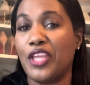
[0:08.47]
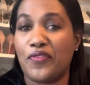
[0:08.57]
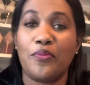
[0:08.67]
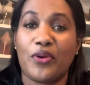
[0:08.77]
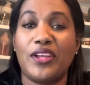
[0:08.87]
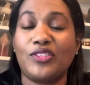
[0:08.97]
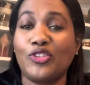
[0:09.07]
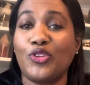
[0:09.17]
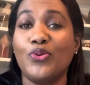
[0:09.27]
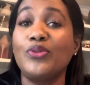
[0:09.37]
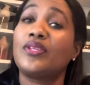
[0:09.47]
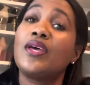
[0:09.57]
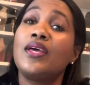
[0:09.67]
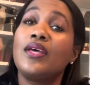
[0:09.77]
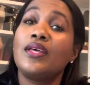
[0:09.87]
different brands of
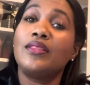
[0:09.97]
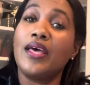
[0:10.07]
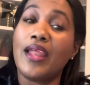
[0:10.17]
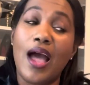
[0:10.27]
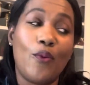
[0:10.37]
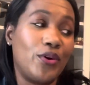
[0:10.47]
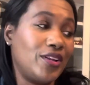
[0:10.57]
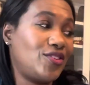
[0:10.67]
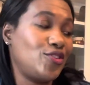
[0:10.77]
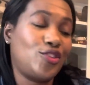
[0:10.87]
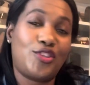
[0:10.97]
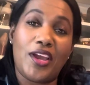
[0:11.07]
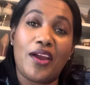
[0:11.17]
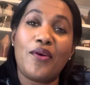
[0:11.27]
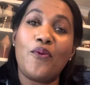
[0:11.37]
shoes that I wanted to
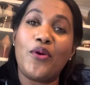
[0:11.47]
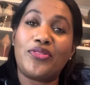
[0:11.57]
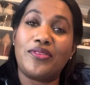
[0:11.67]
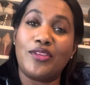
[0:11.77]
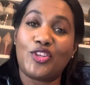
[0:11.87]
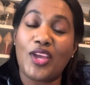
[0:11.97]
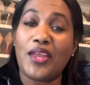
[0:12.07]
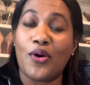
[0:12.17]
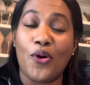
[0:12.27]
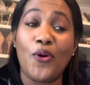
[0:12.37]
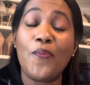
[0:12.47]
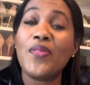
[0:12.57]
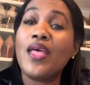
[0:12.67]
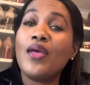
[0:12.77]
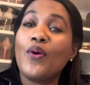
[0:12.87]
share with the channel.